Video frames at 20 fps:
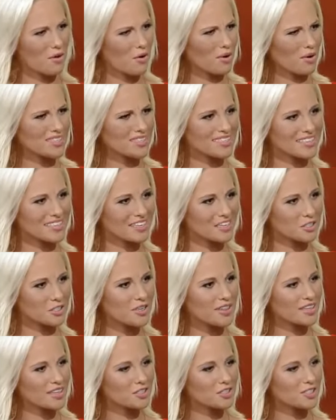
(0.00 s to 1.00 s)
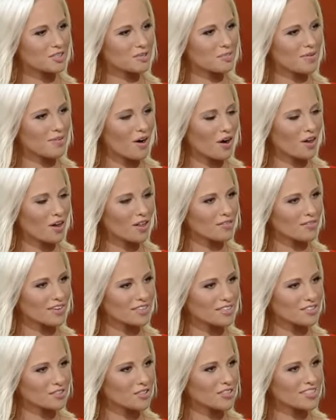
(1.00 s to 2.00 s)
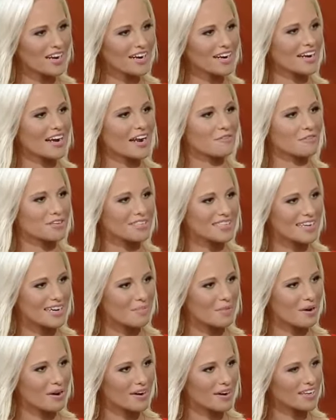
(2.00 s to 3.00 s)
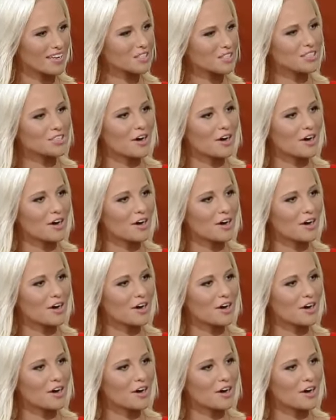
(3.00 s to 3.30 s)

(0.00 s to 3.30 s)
Of course it does. She thinks she's above all of us. She's not an everyday American.